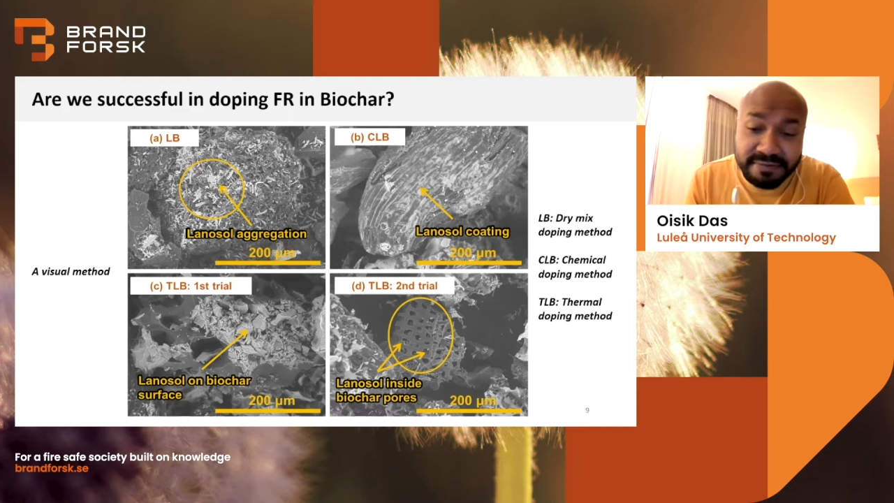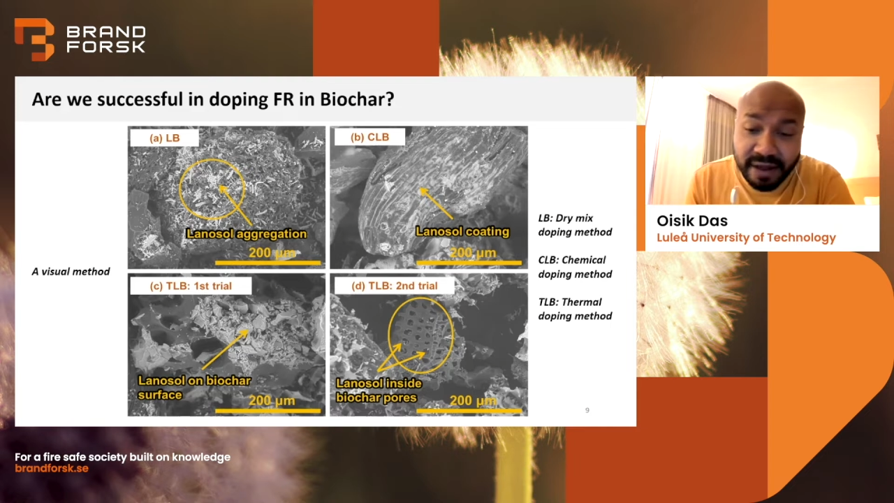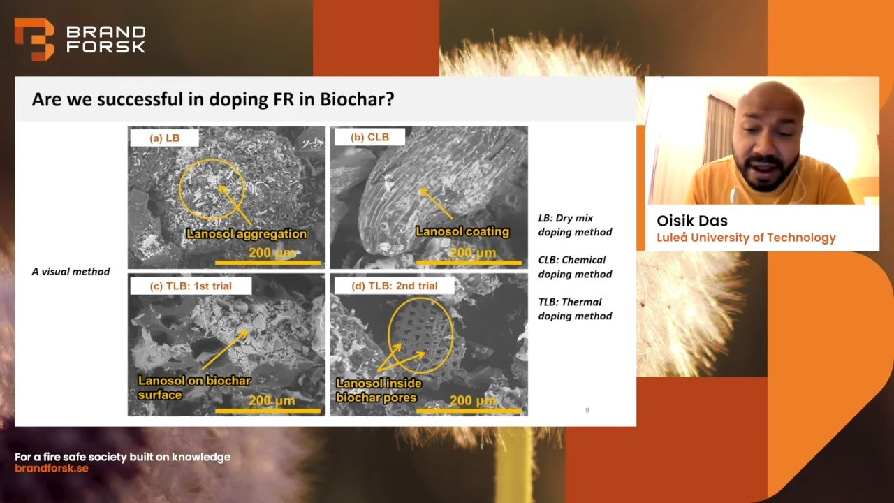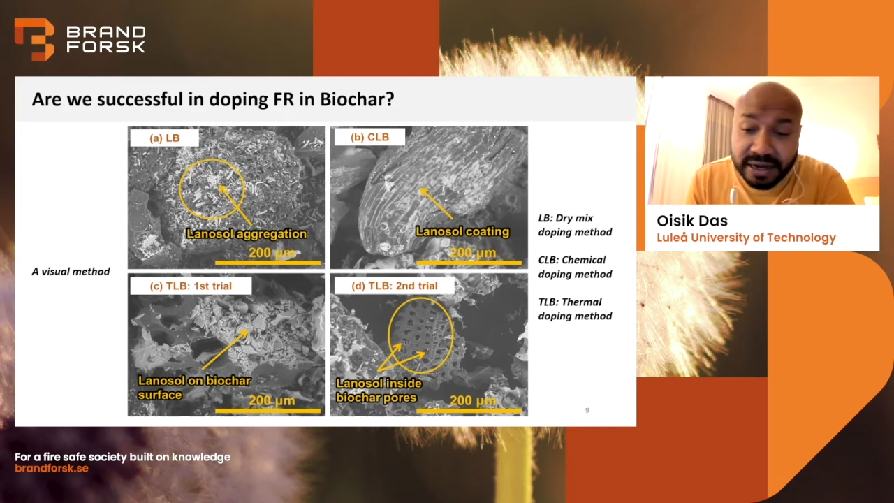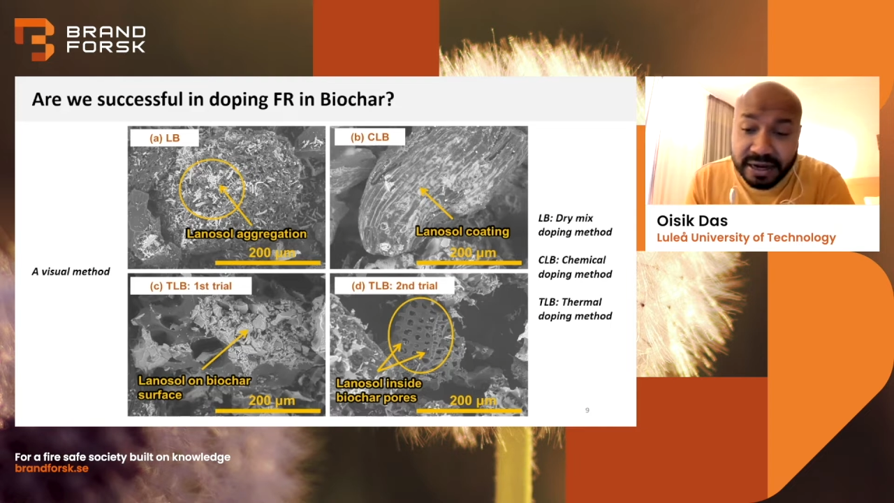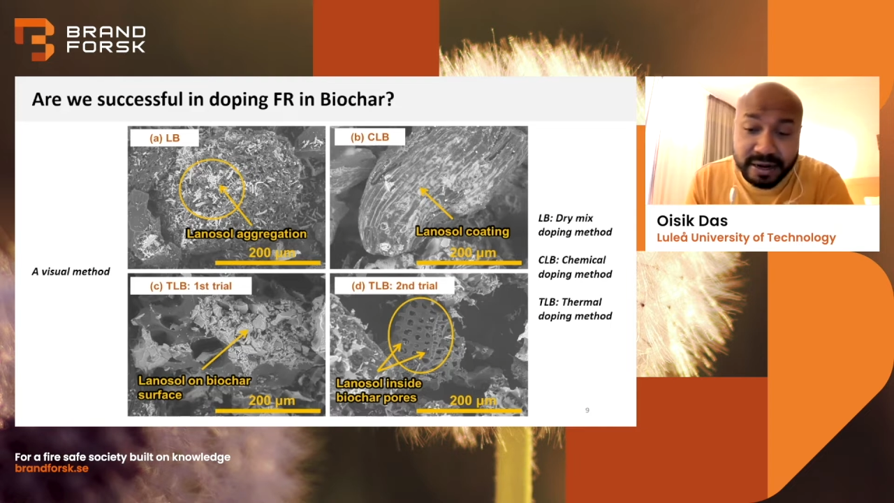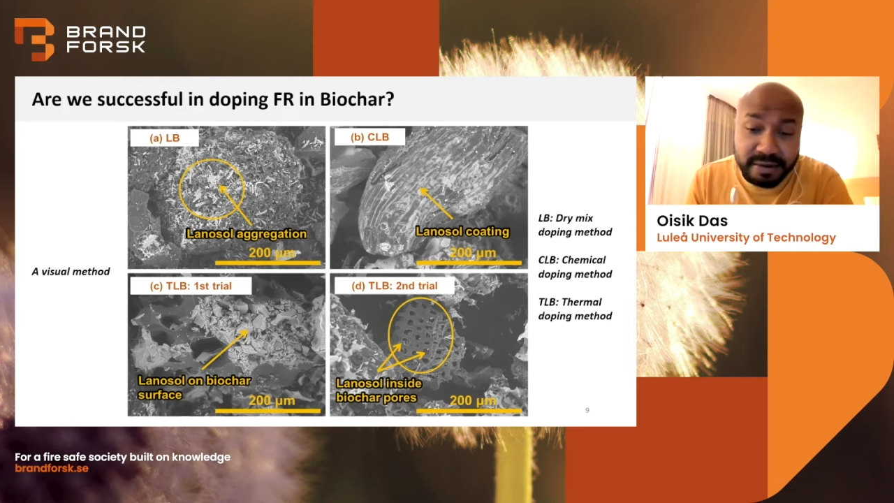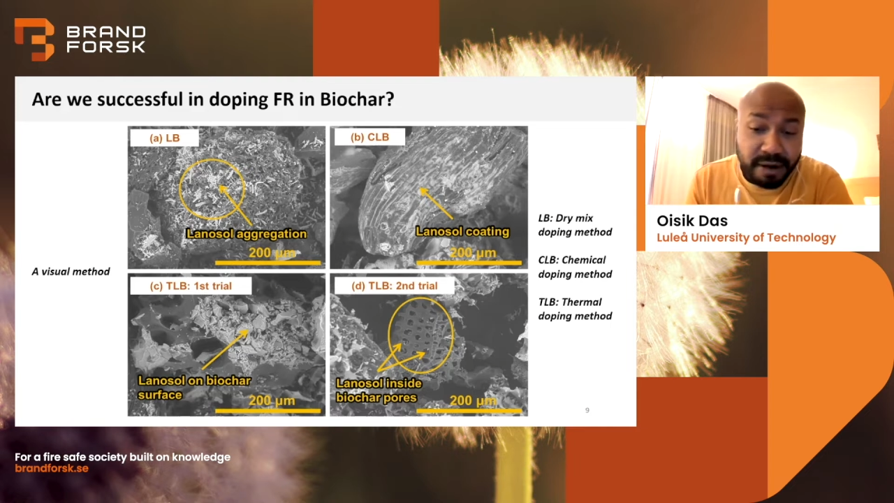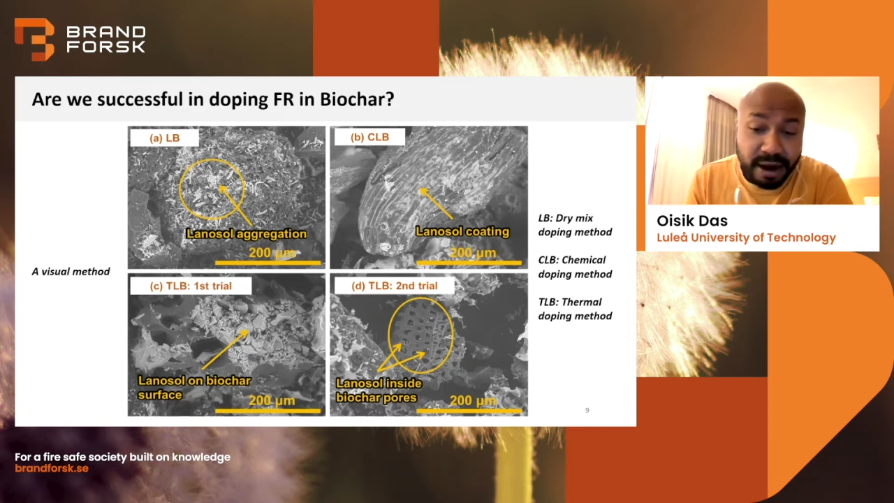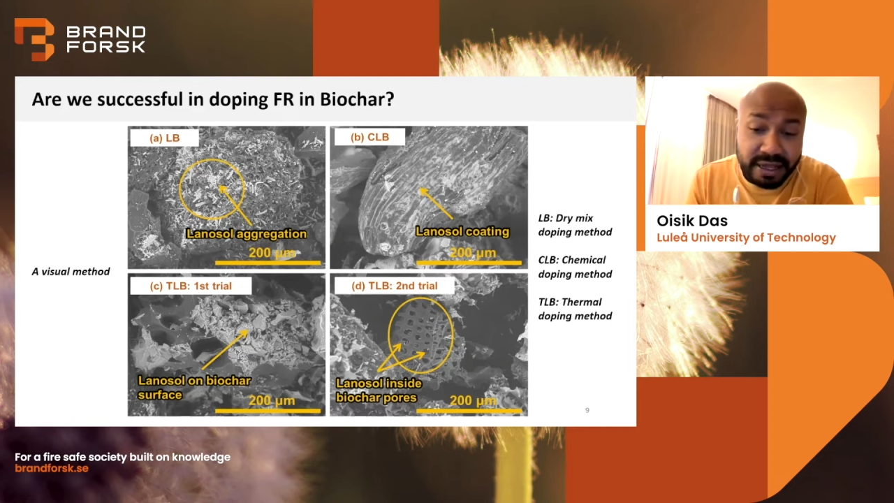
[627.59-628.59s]

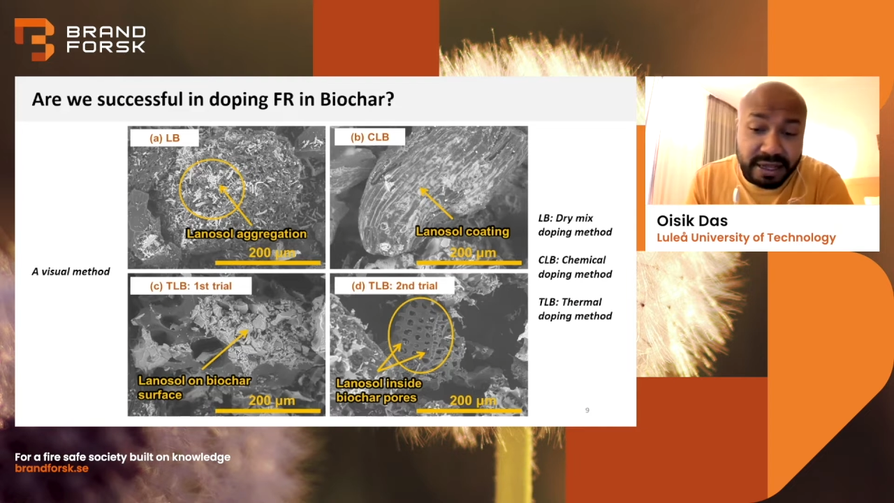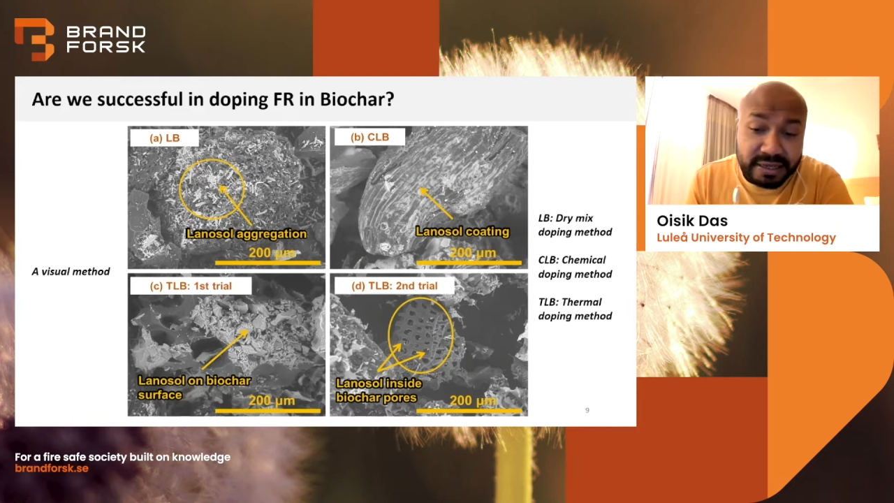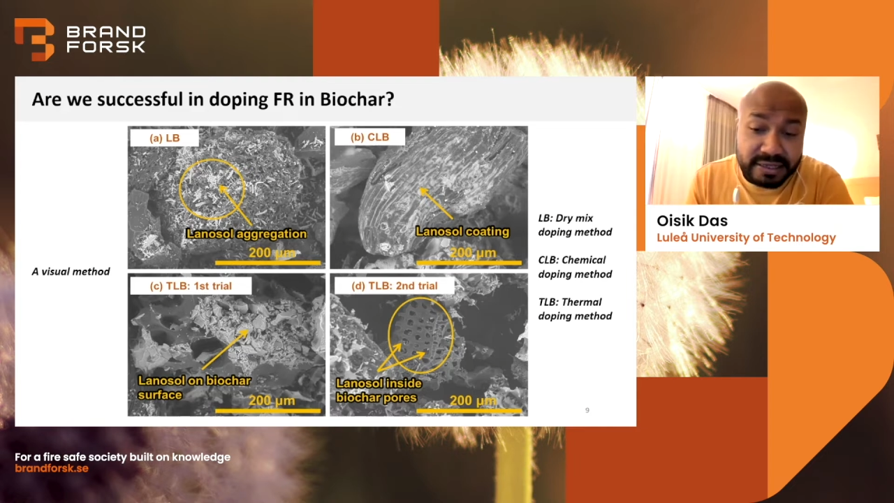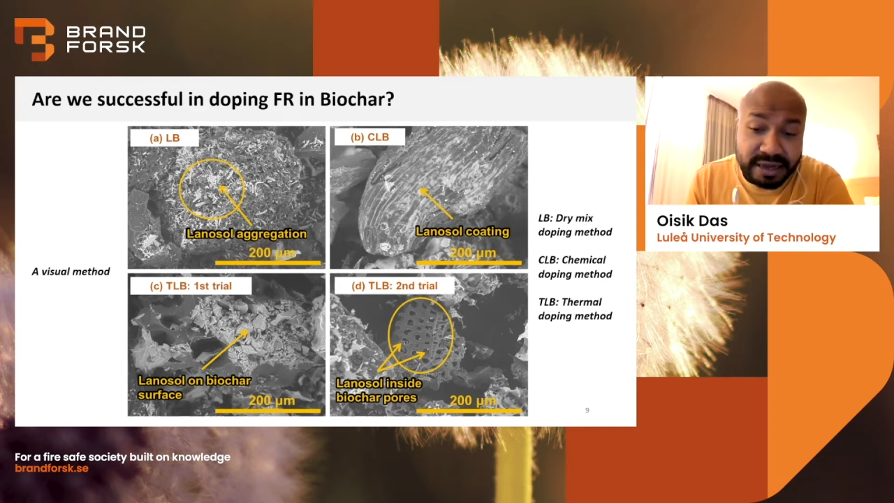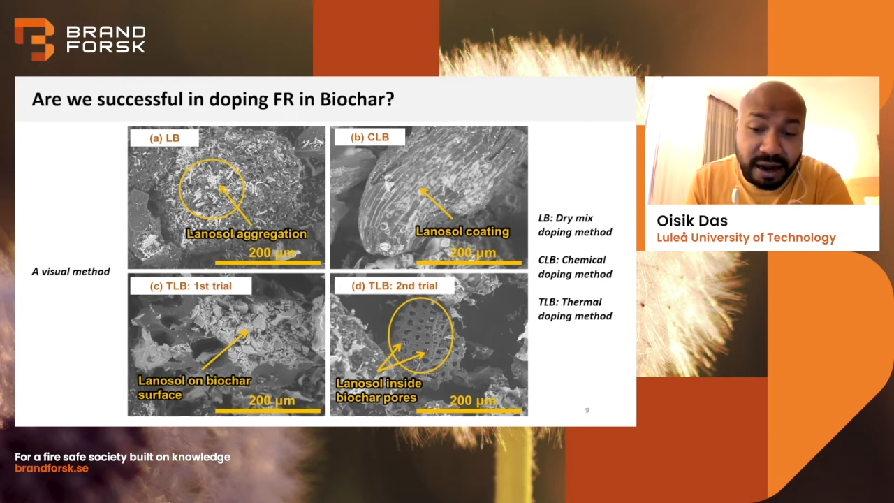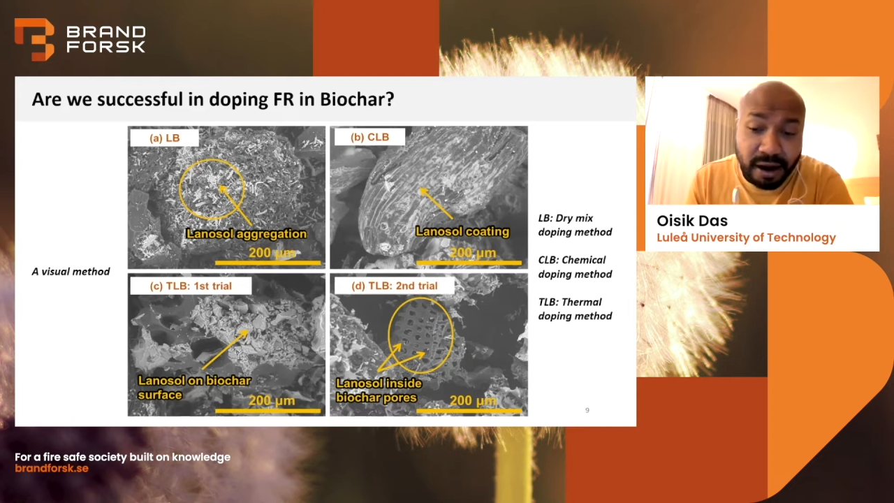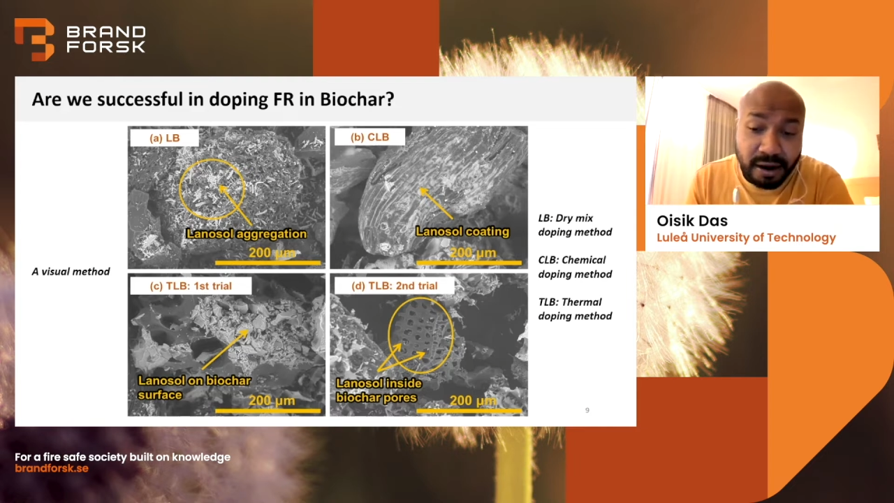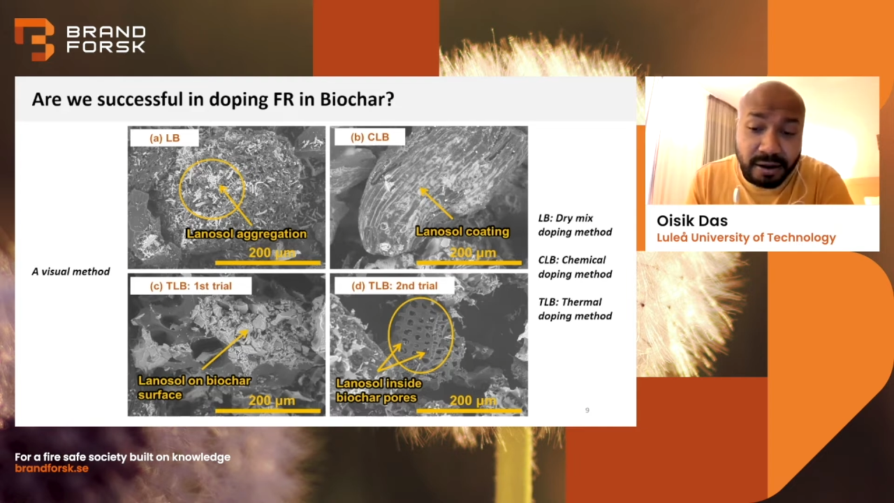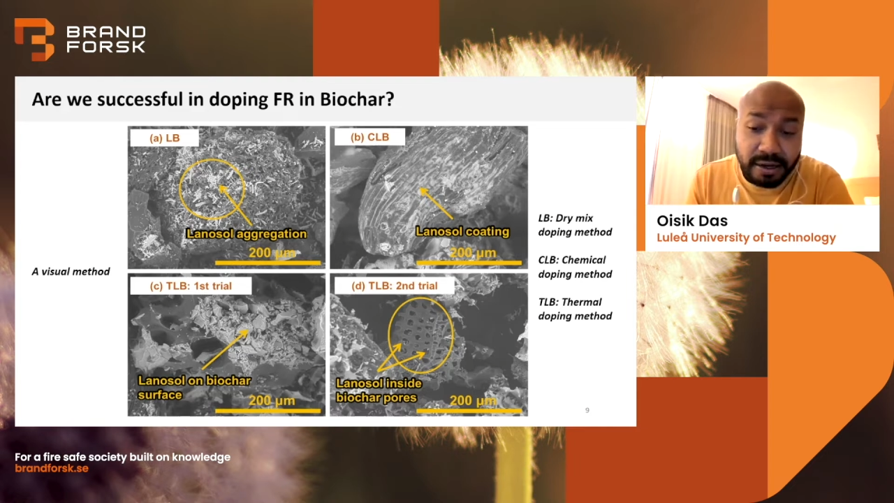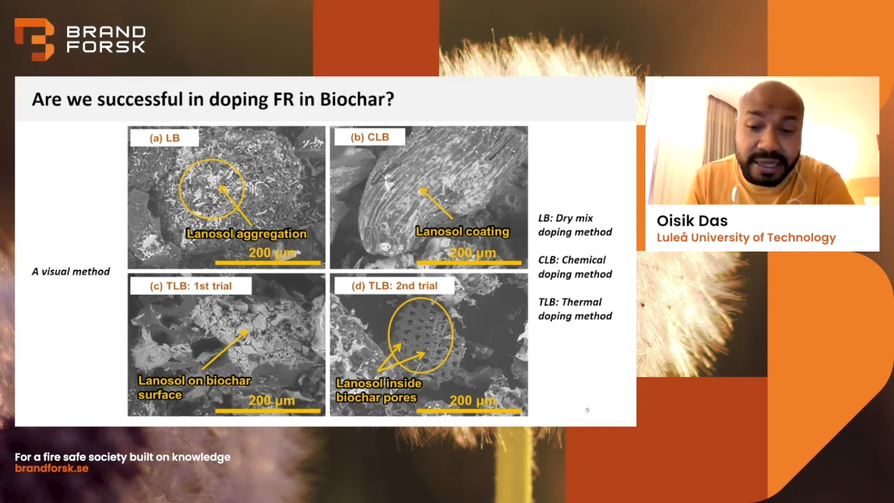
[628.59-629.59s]
fire-retardant particles are